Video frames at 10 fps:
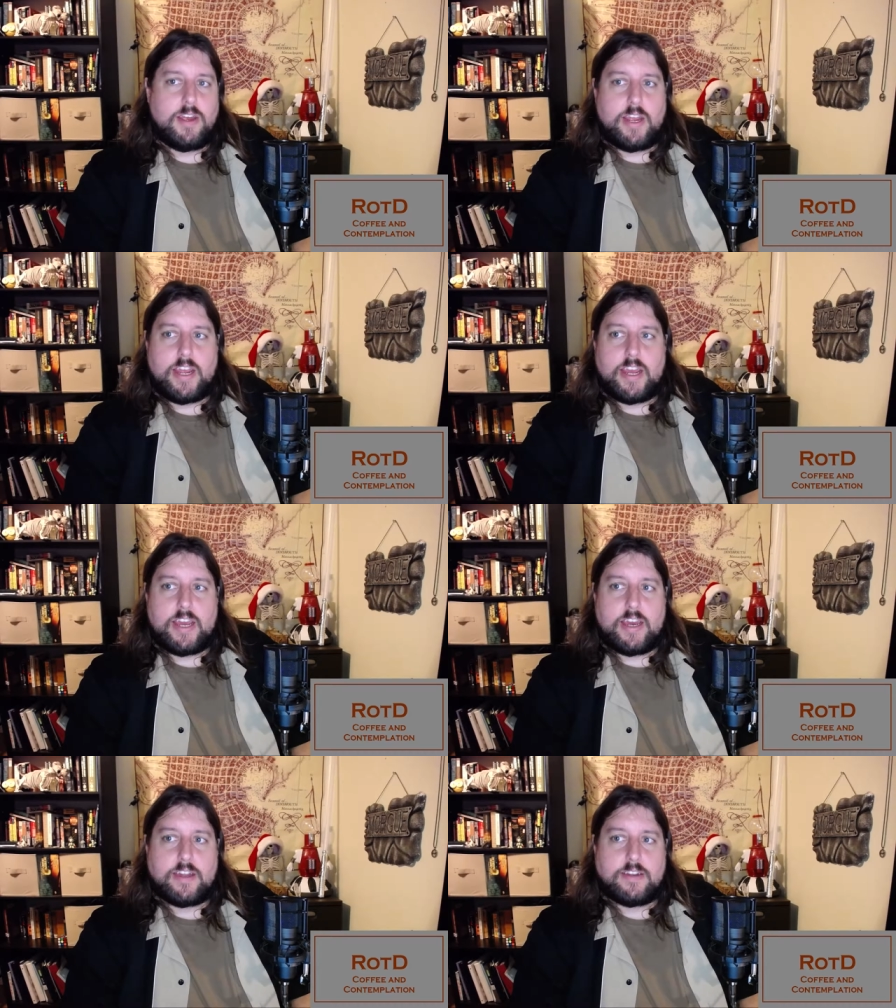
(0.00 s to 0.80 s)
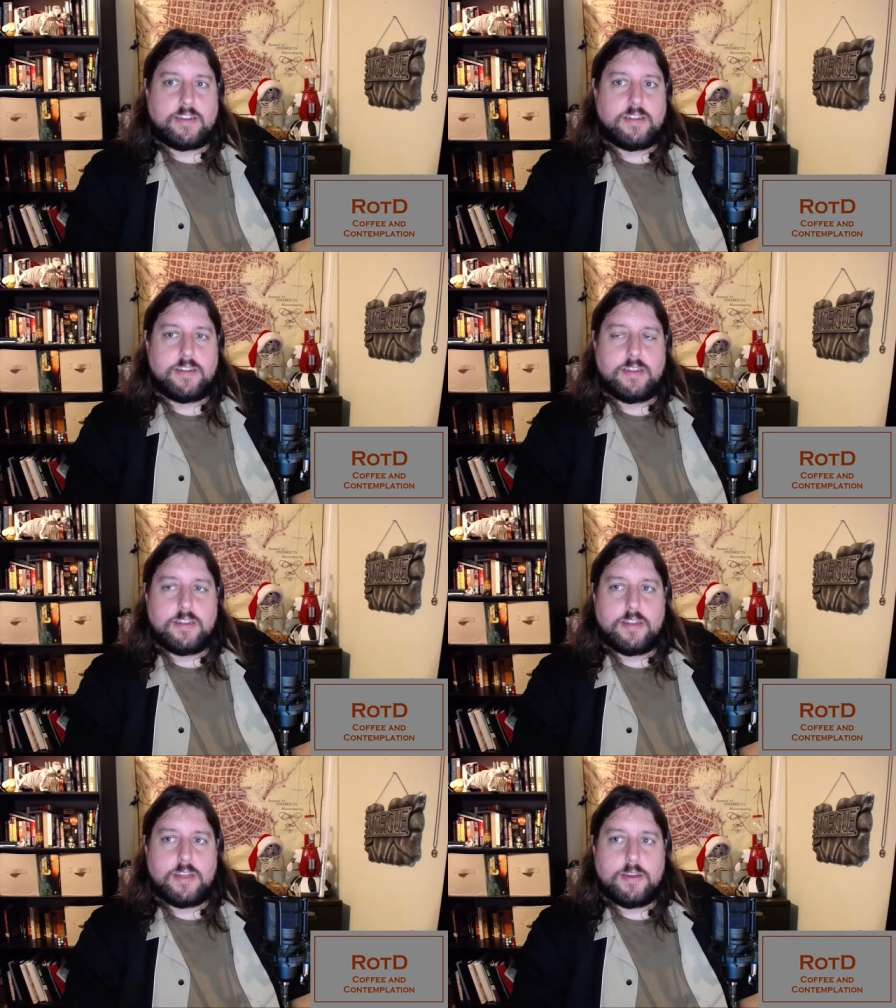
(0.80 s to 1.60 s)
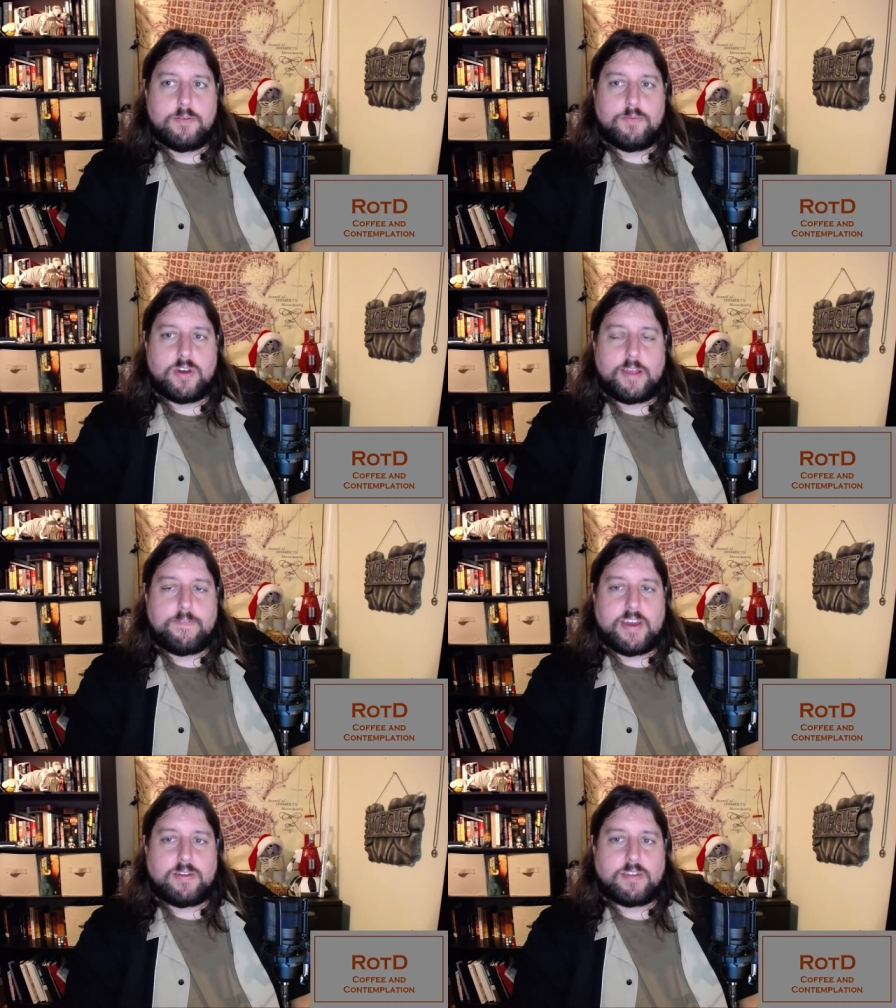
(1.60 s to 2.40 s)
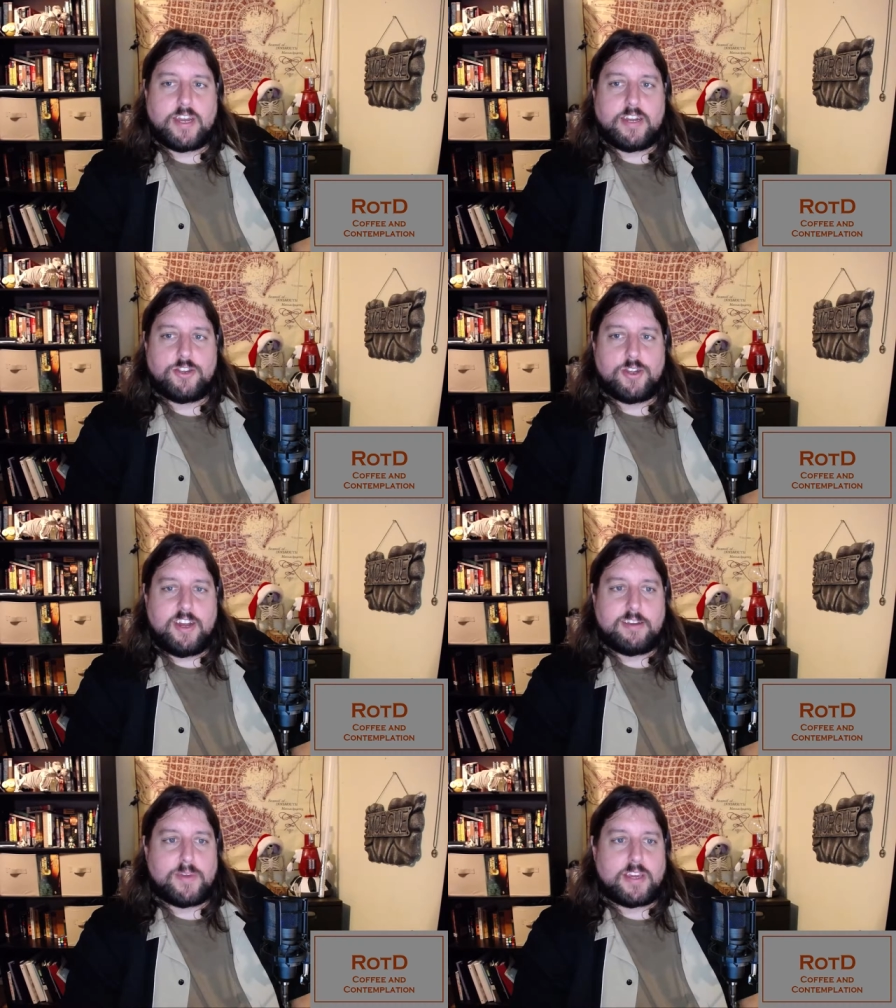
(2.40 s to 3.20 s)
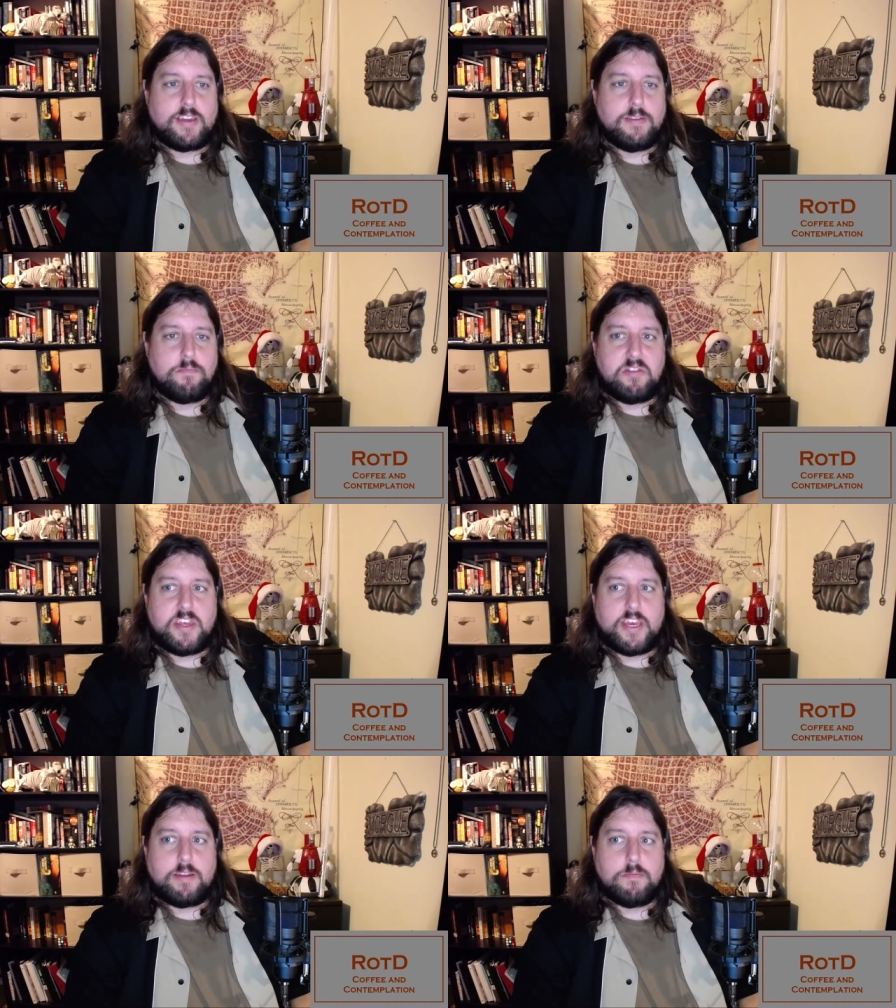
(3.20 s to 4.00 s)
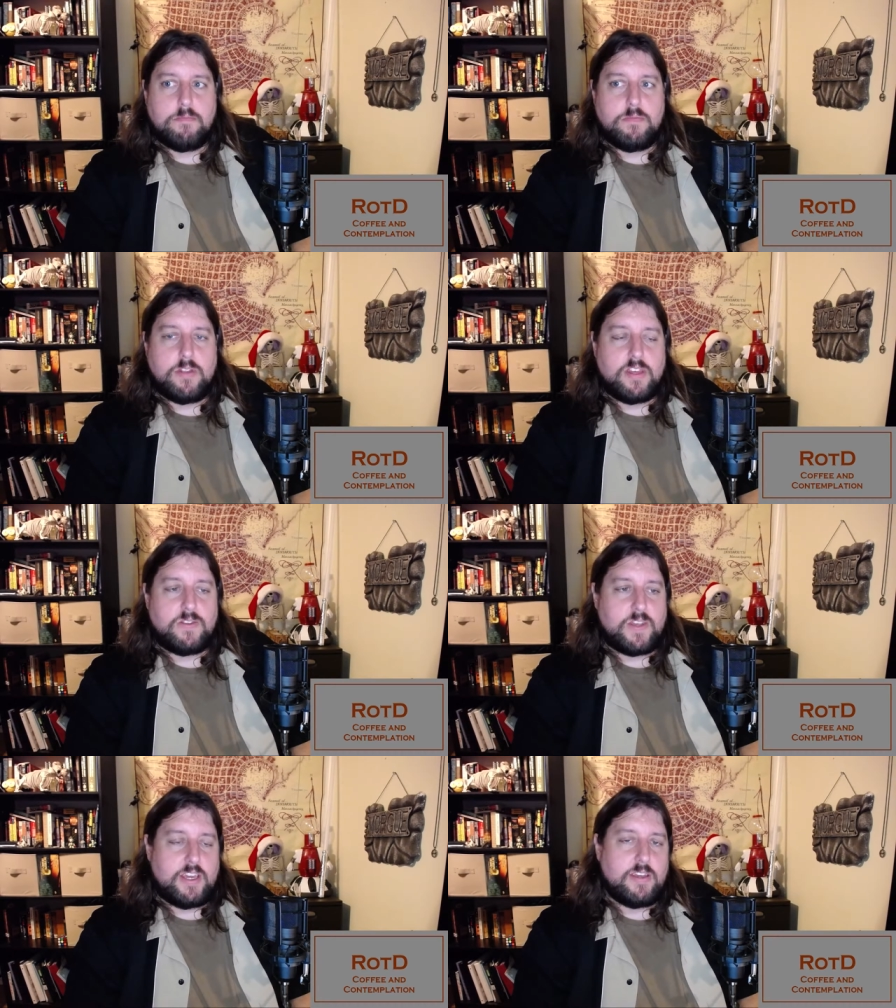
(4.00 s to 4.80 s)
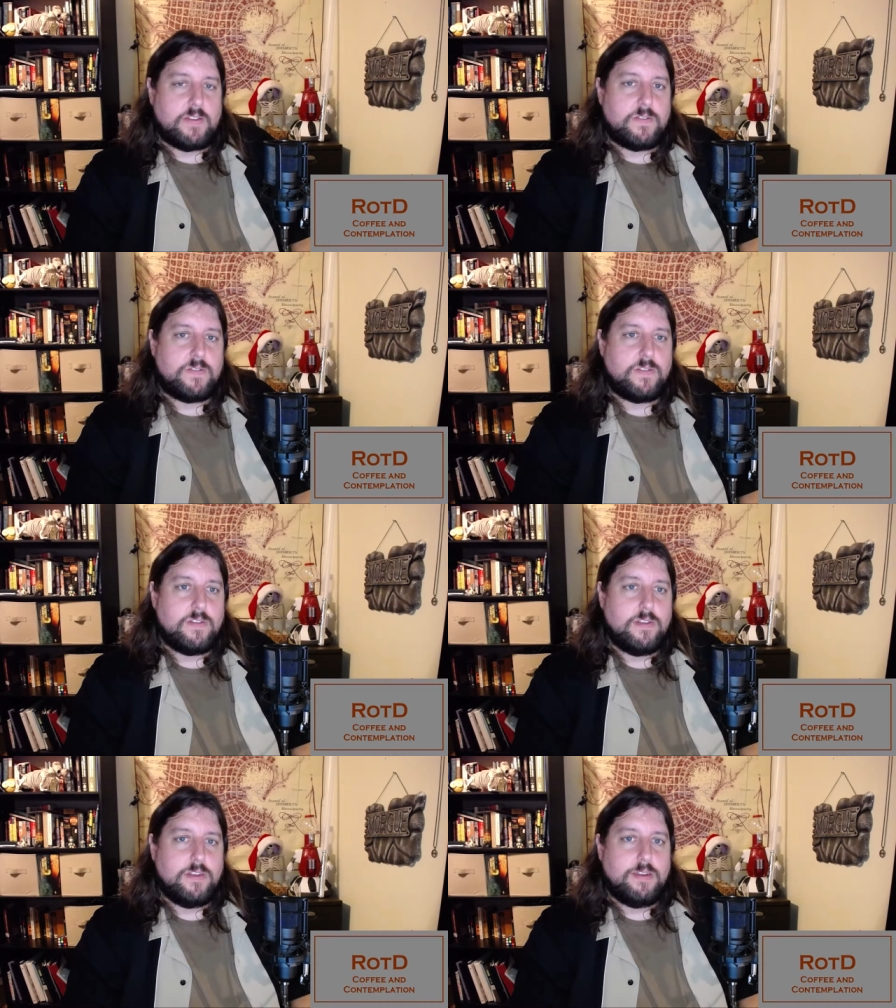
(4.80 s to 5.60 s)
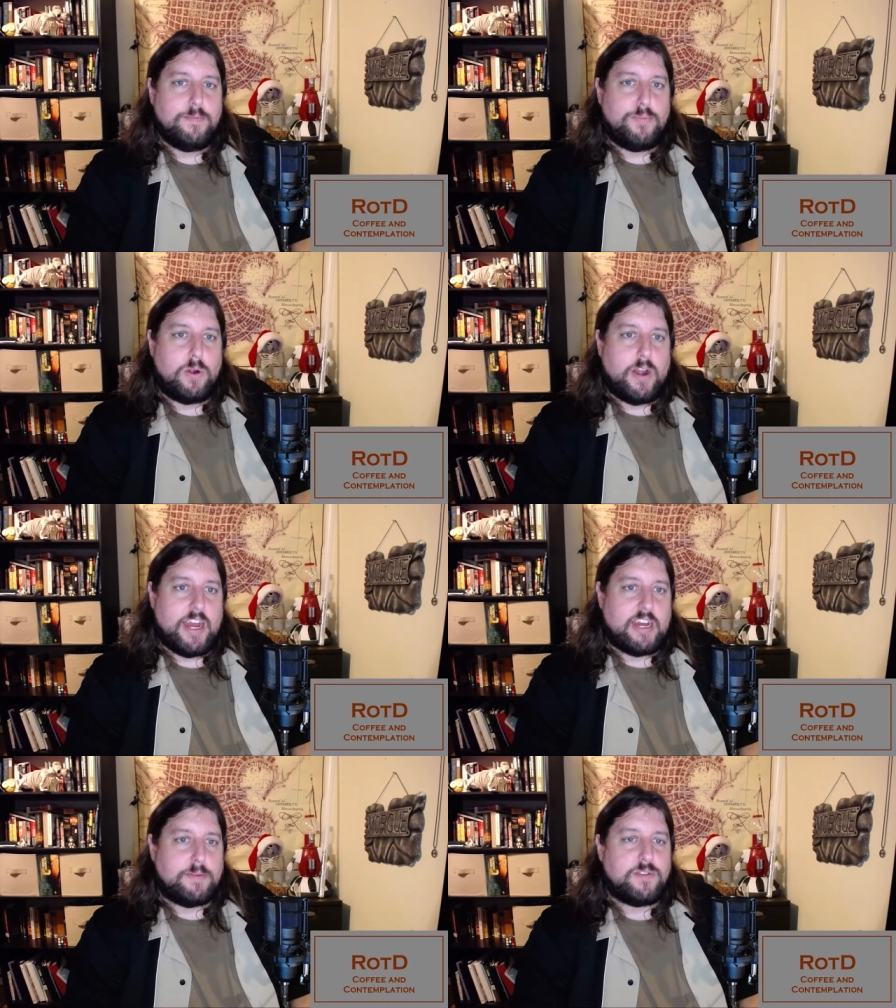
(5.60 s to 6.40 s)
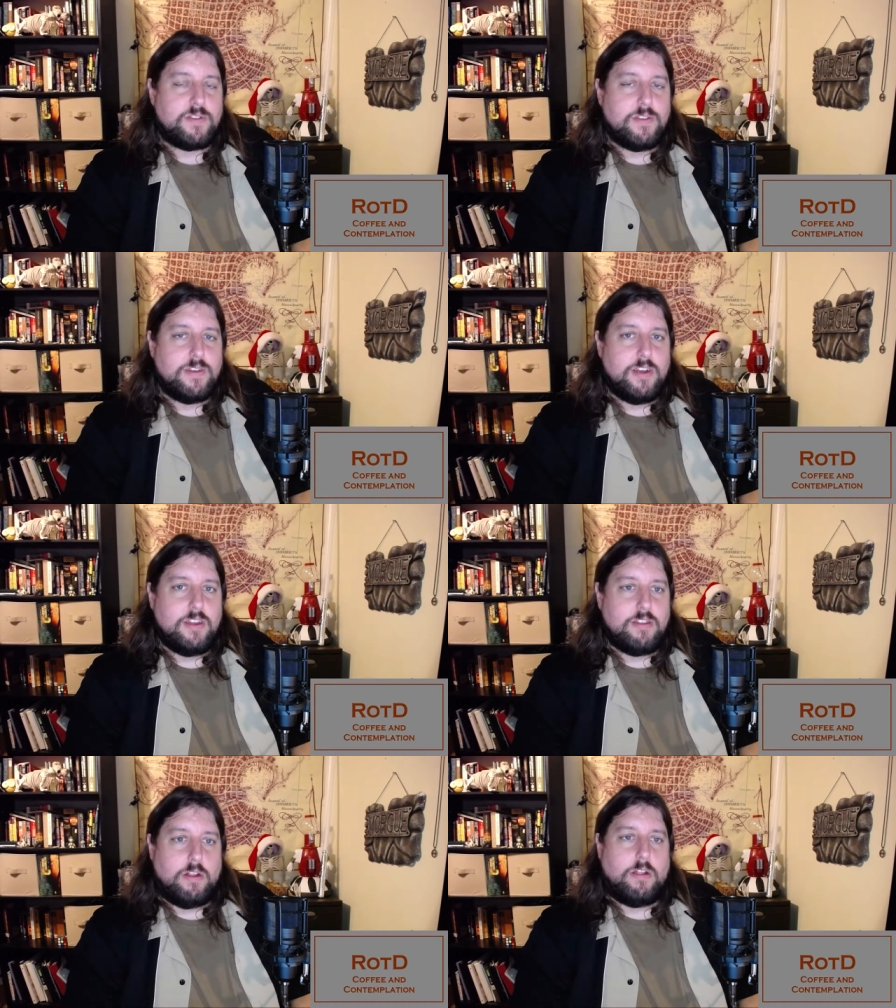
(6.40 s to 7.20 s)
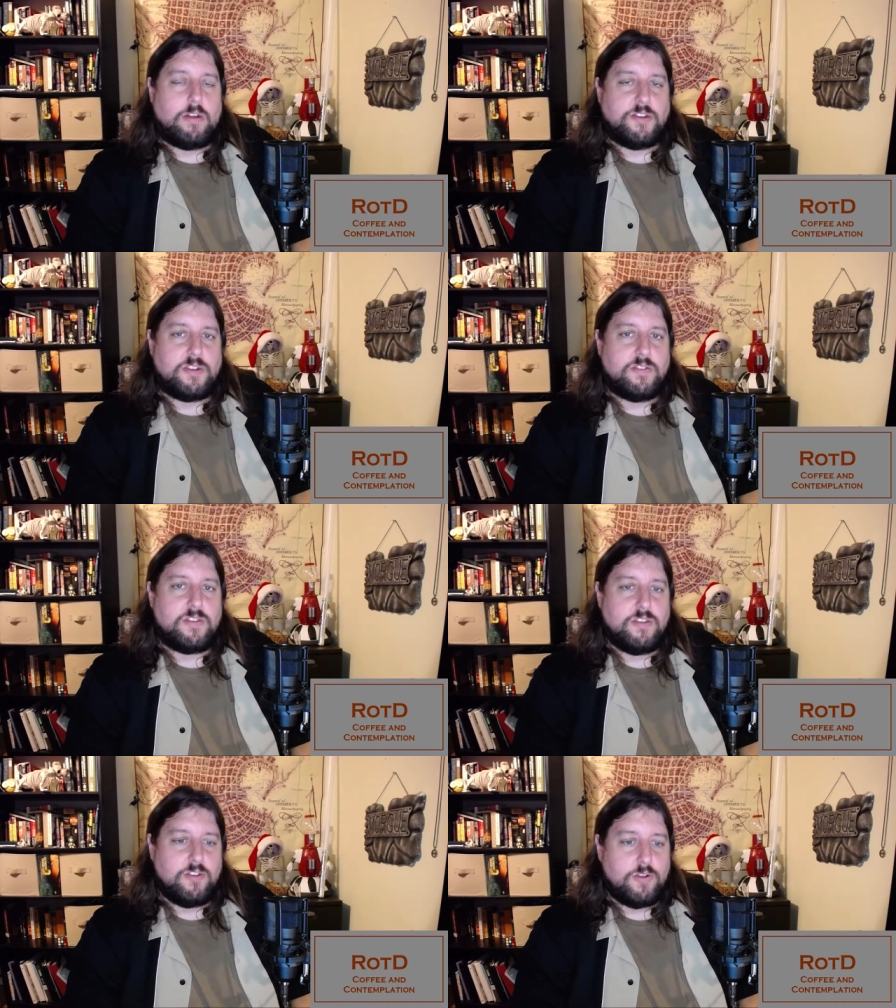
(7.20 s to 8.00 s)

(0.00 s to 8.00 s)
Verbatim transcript: And what I found kind of shocked me, that this is perhaps the largest,